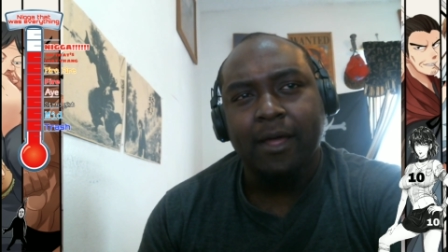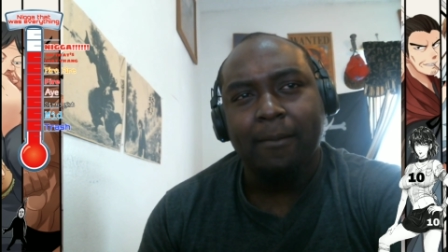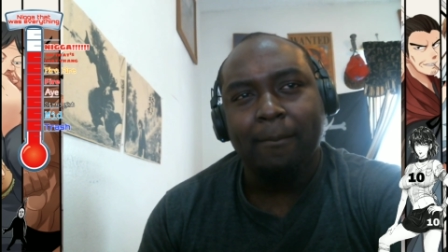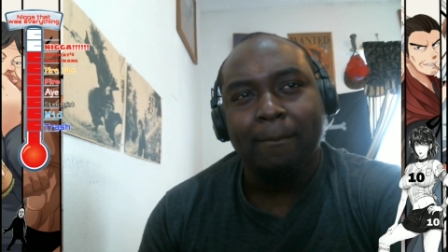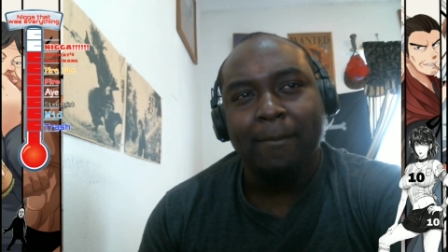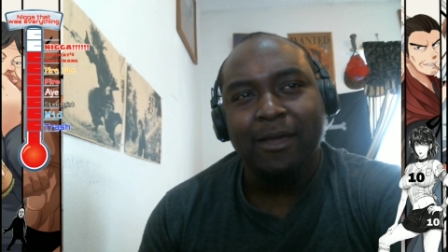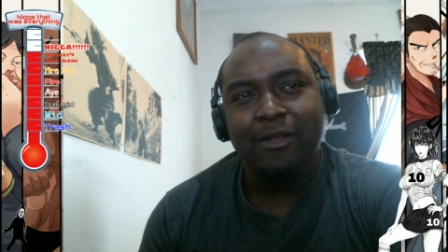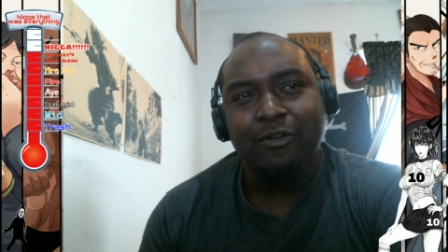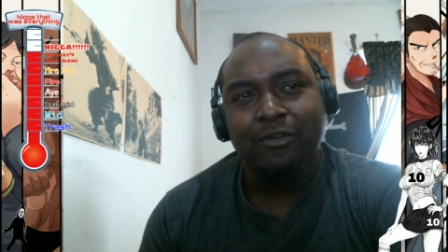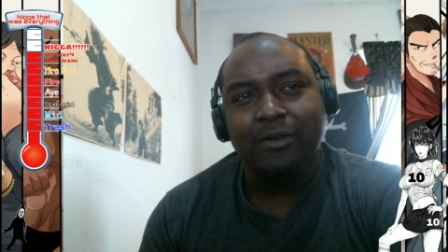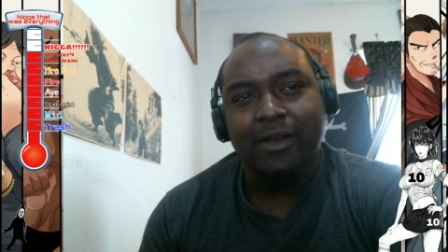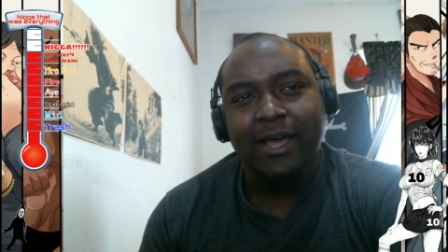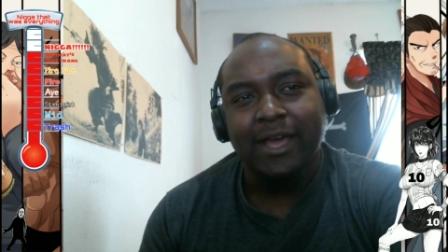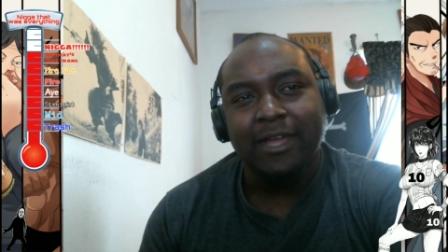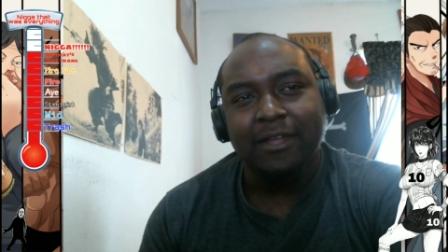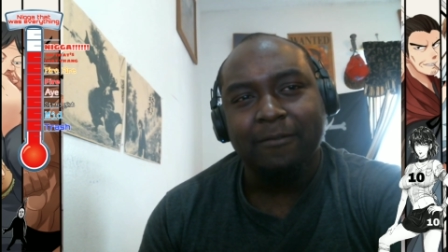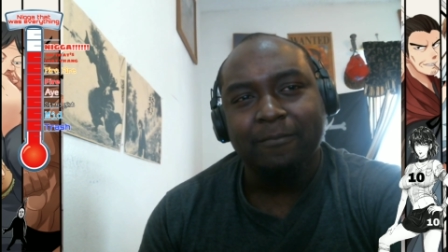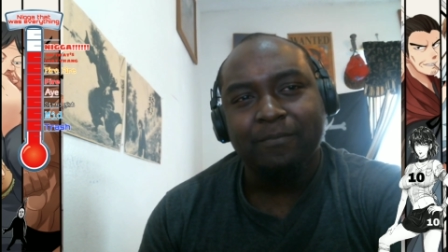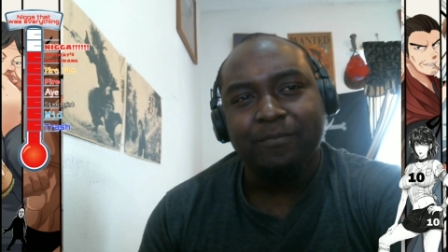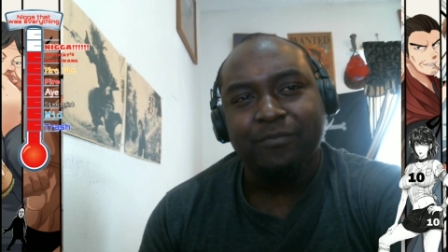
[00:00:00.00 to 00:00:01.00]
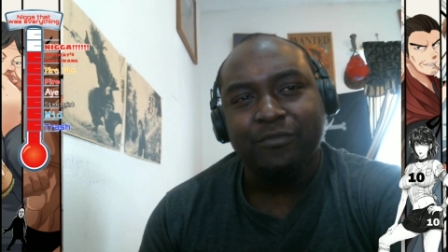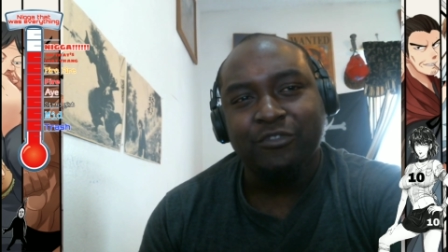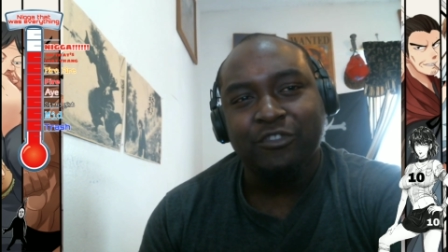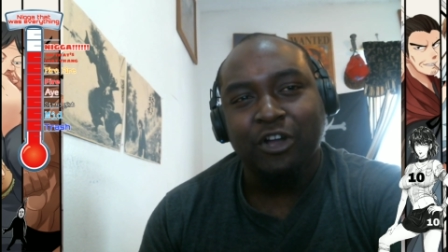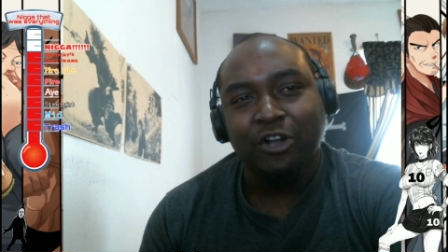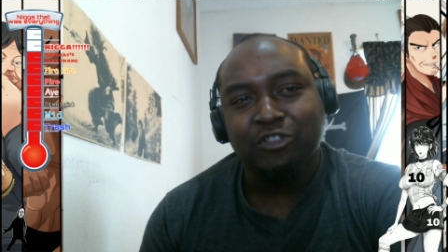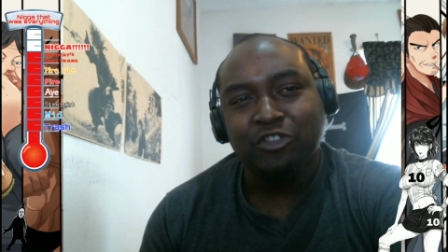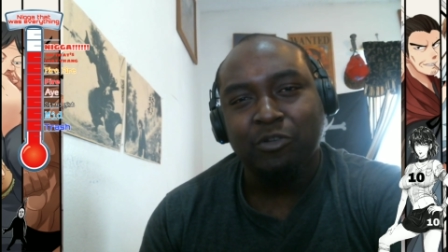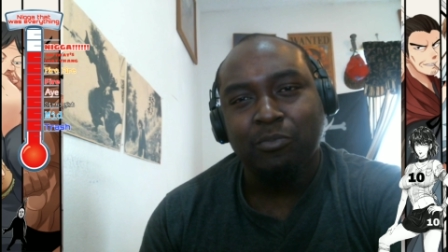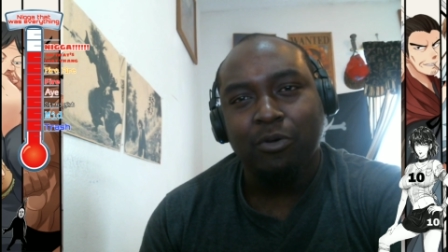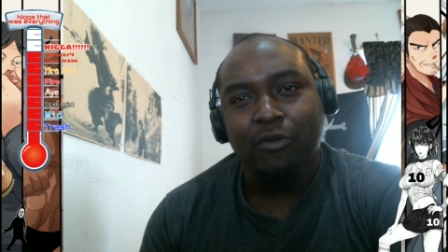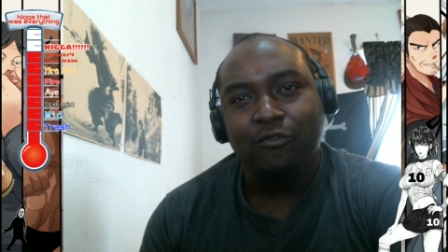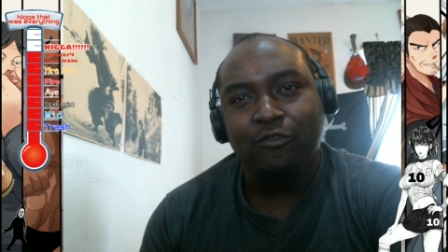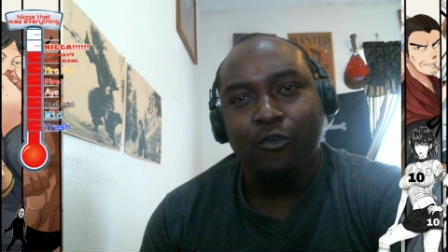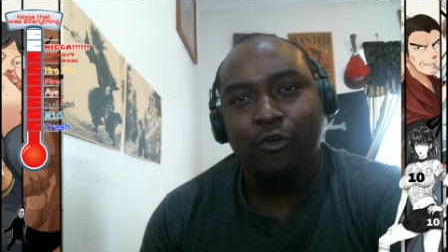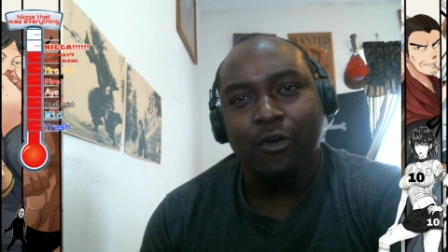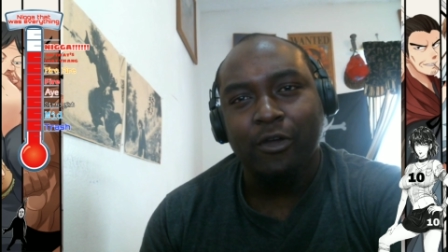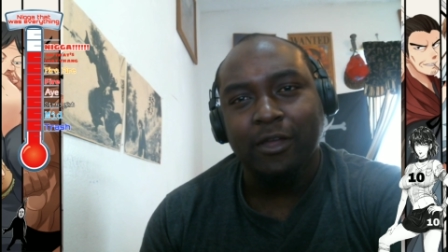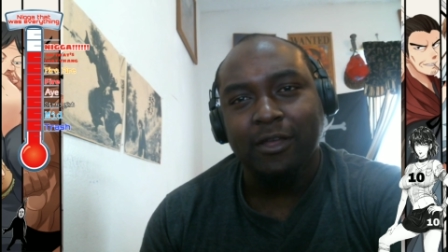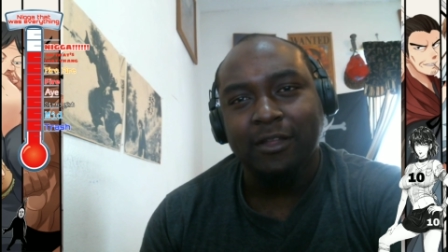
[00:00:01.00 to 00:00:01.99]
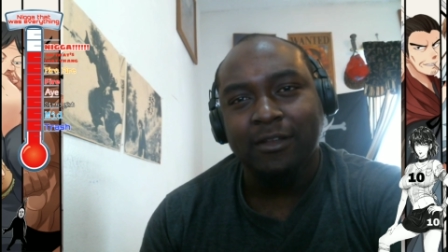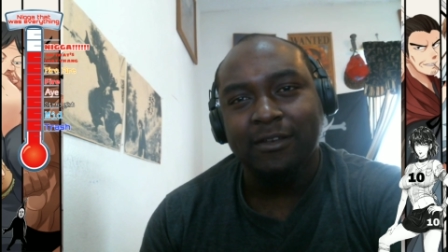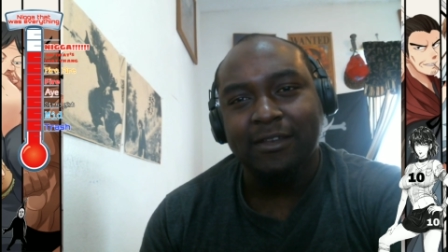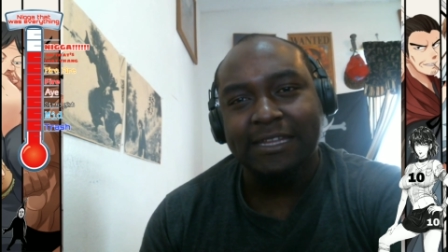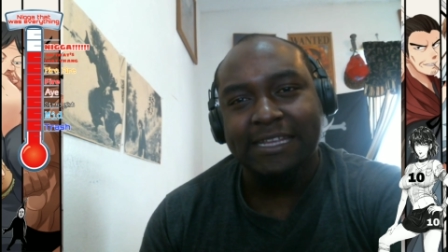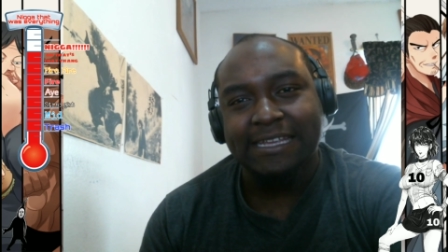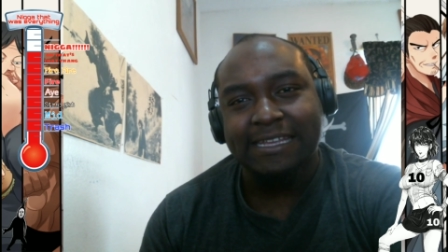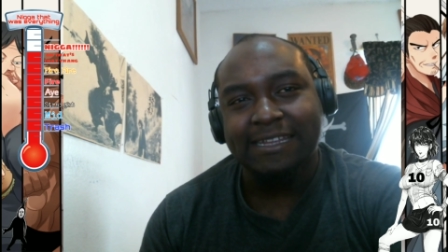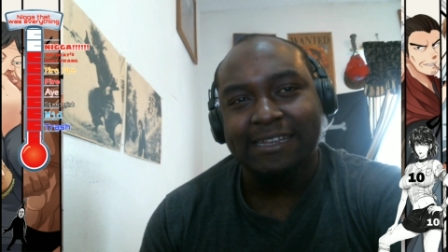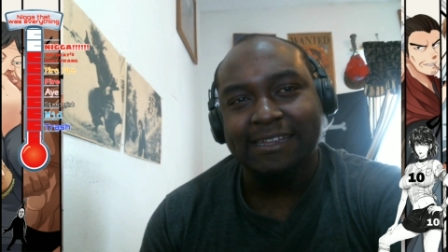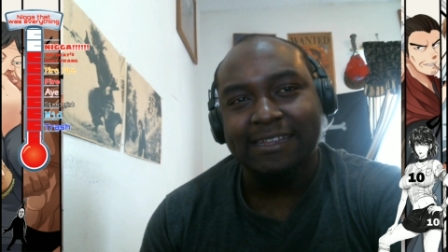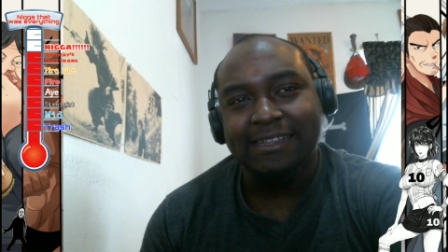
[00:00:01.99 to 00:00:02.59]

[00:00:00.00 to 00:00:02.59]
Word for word: Metal Knight, Doctor Bofoi Indeed.